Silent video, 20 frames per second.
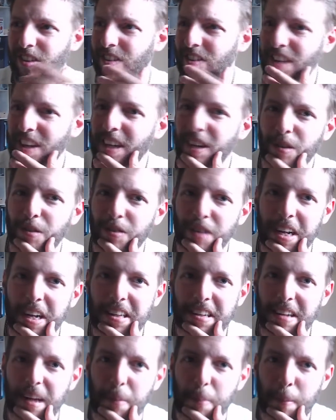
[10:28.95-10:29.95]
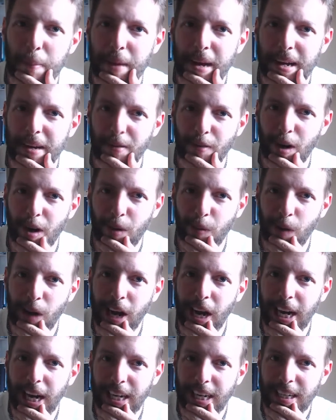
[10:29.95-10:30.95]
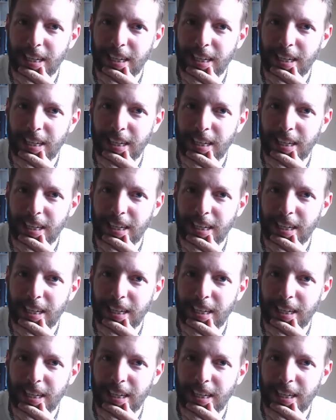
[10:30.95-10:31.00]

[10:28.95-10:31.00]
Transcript: Senku's not the type of man to run away.